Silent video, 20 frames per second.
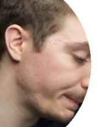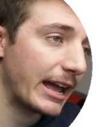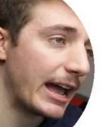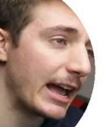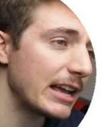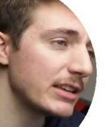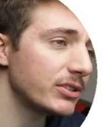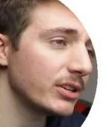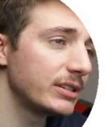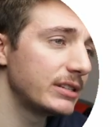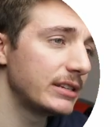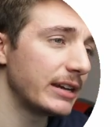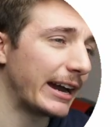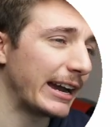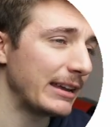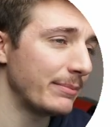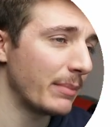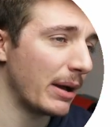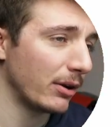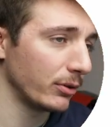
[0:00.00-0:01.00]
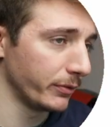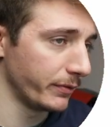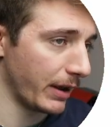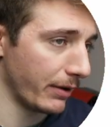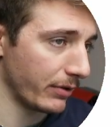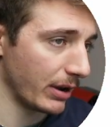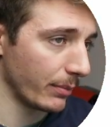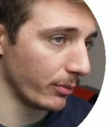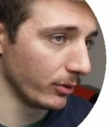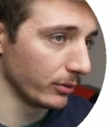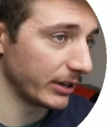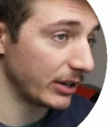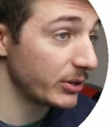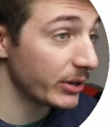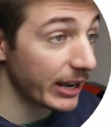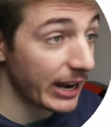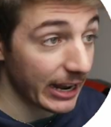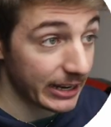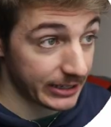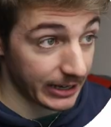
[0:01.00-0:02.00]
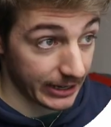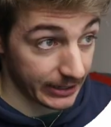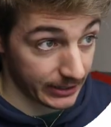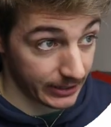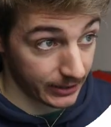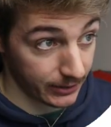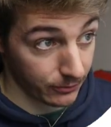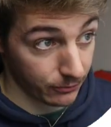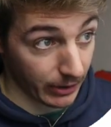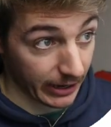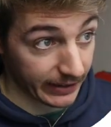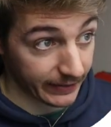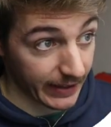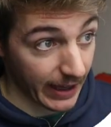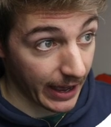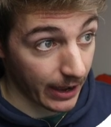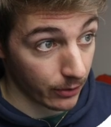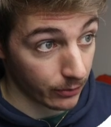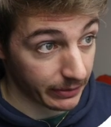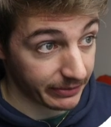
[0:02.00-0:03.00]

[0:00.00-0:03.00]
has a timeout variable that you can access right there